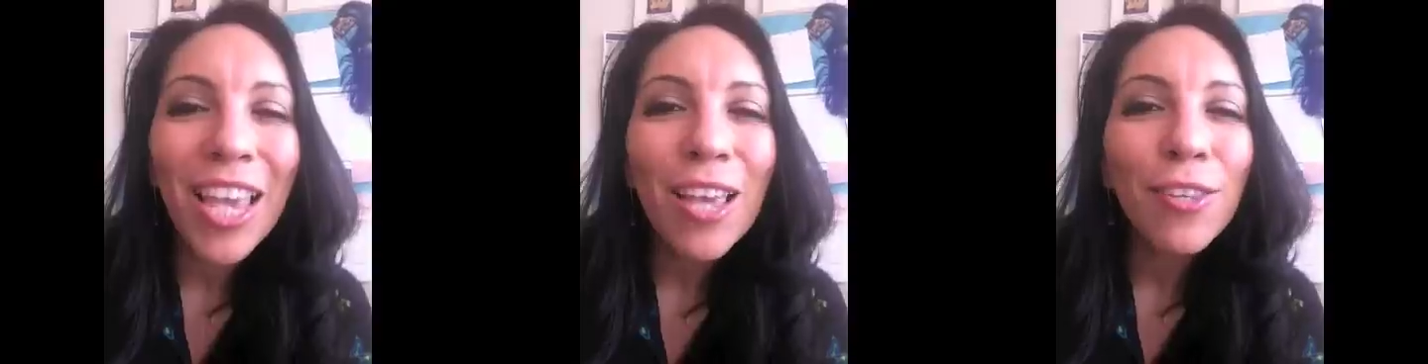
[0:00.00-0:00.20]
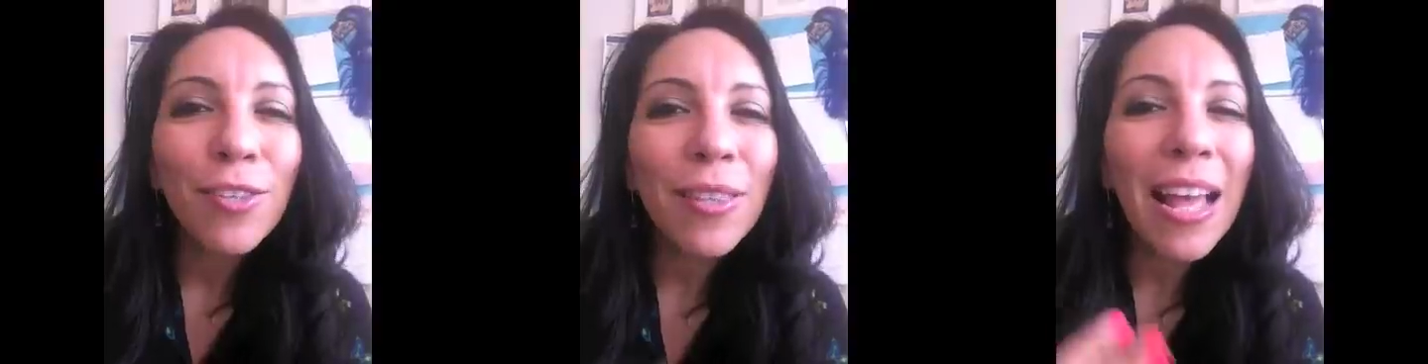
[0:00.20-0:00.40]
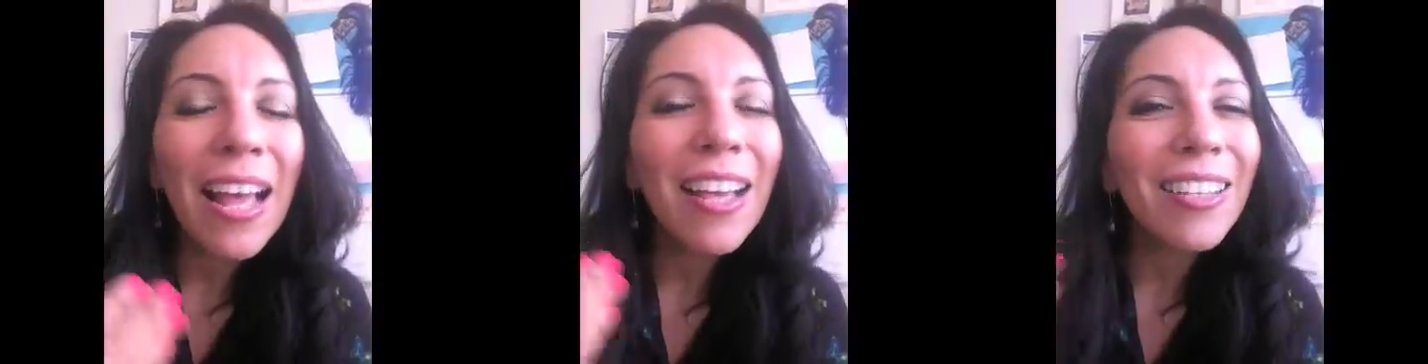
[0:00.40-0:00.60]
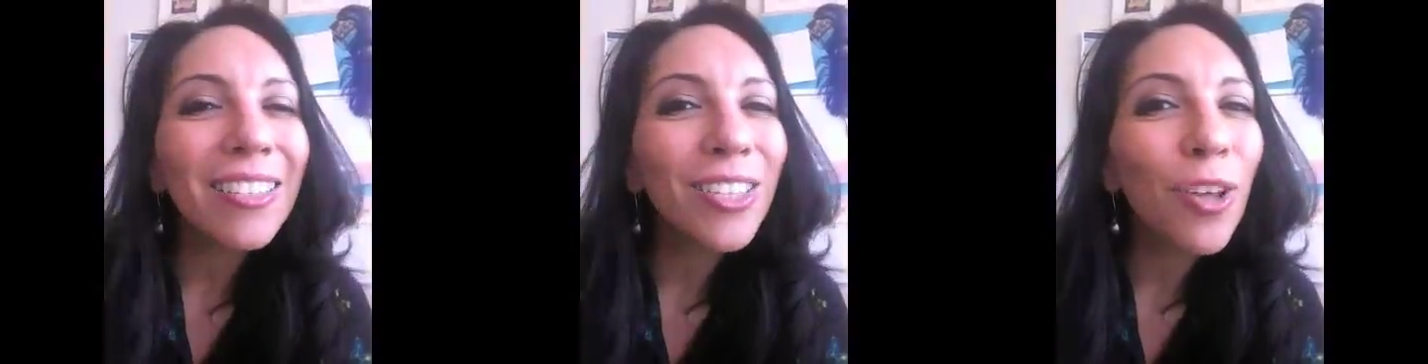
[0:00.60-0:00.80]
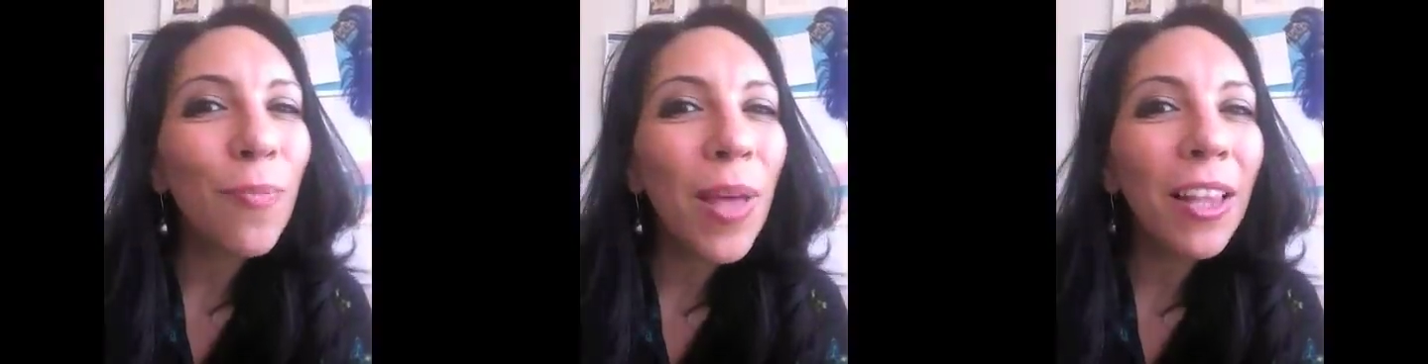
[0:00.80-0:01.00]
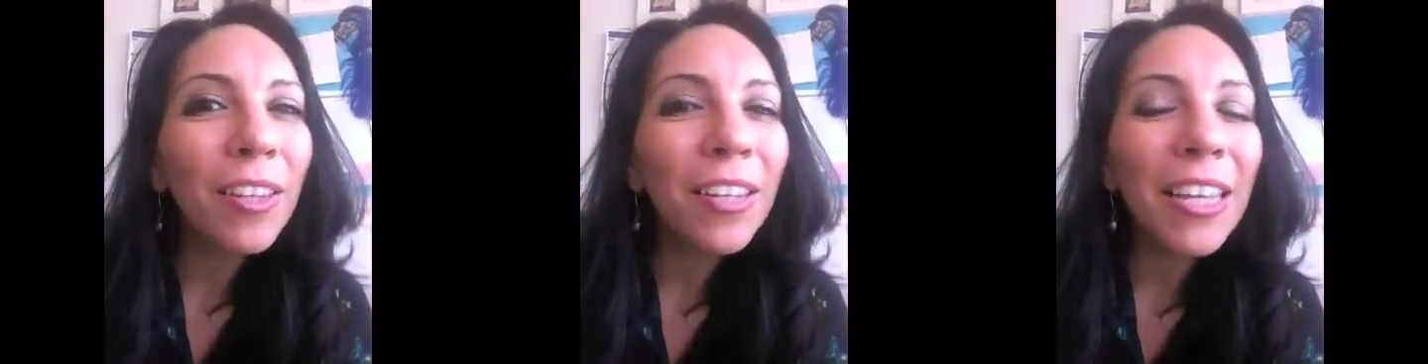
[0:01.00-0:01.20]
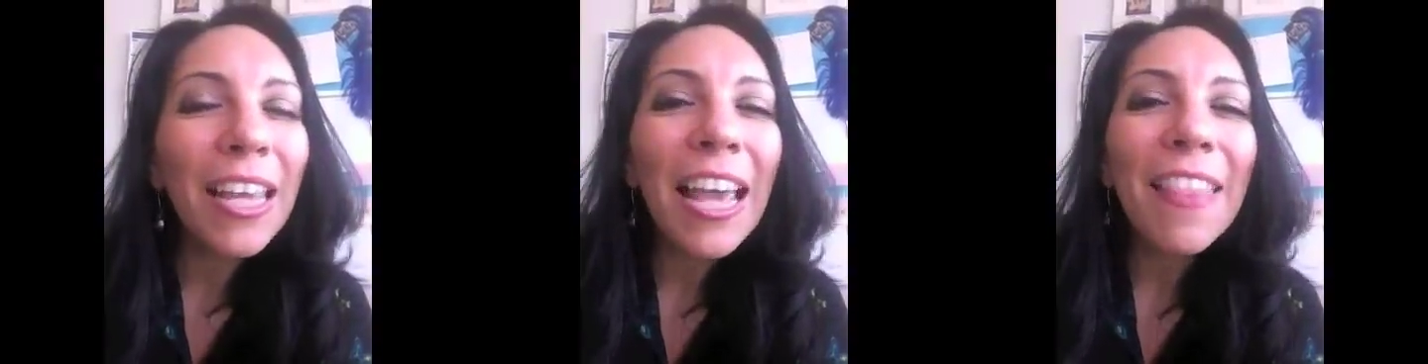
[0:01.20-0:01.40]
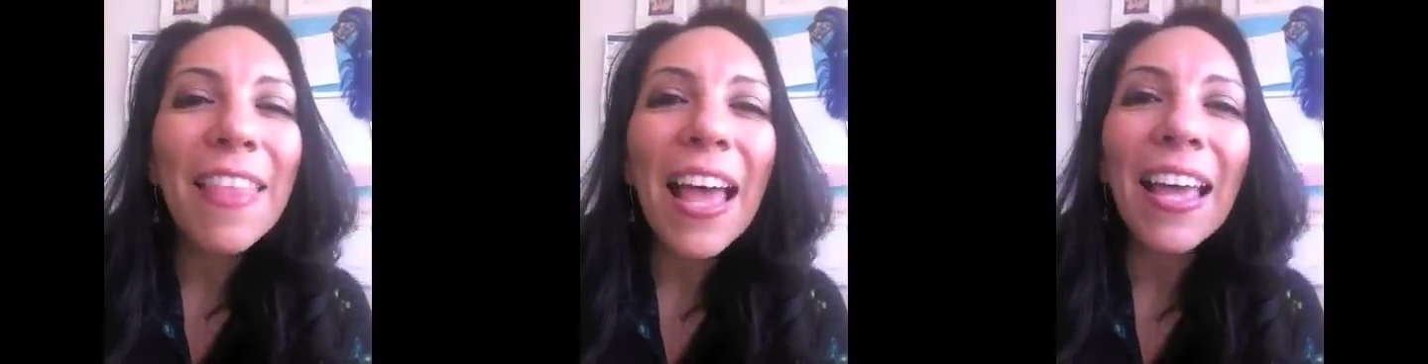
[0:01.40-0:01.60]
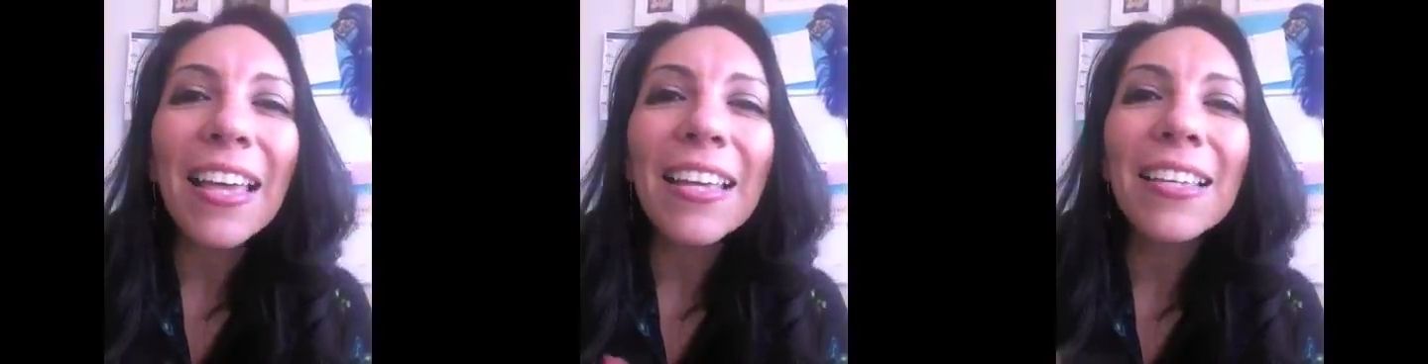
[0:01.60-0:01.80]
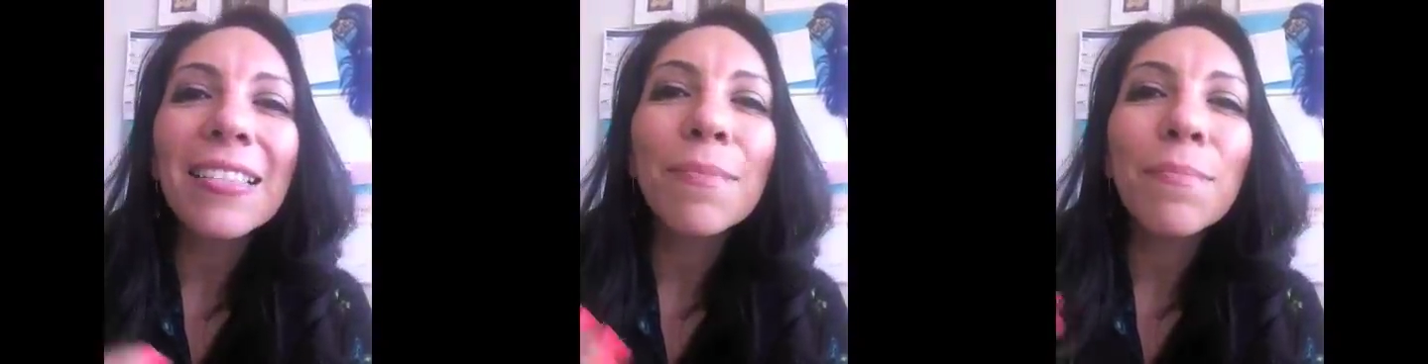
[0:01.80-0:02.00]
So Melanie, that
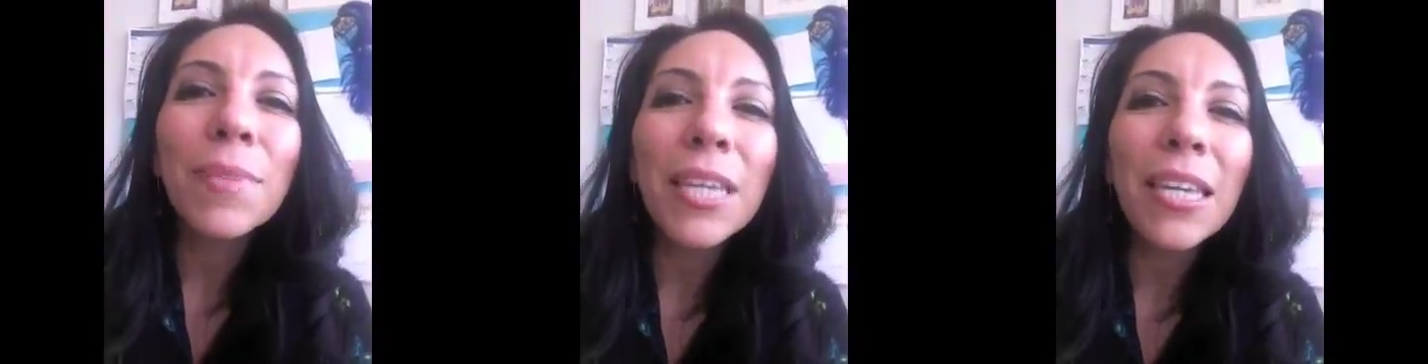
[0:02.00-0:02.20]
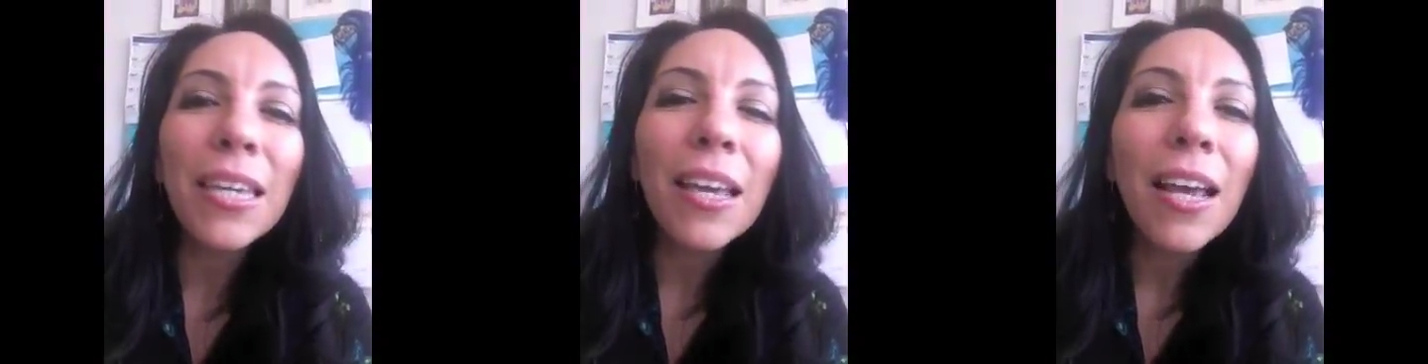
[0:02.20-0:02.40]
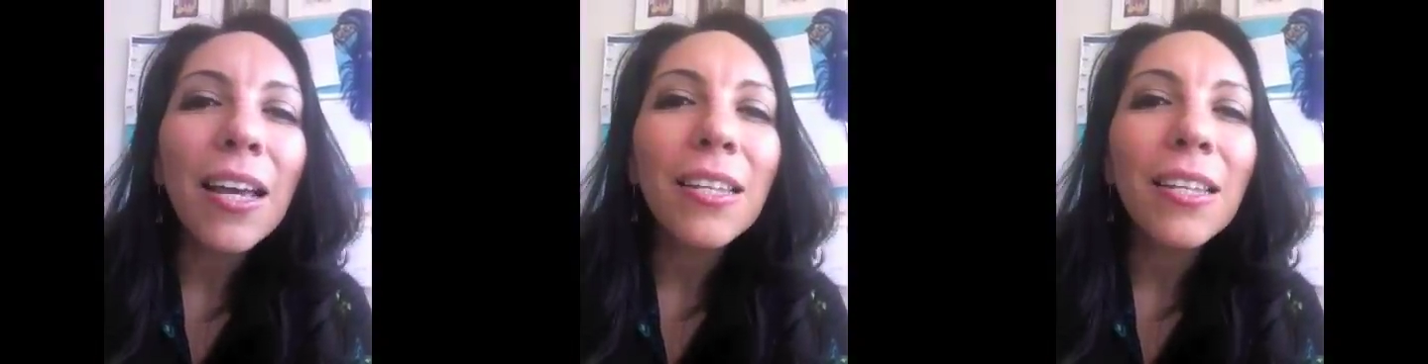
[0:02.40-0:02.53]
is me,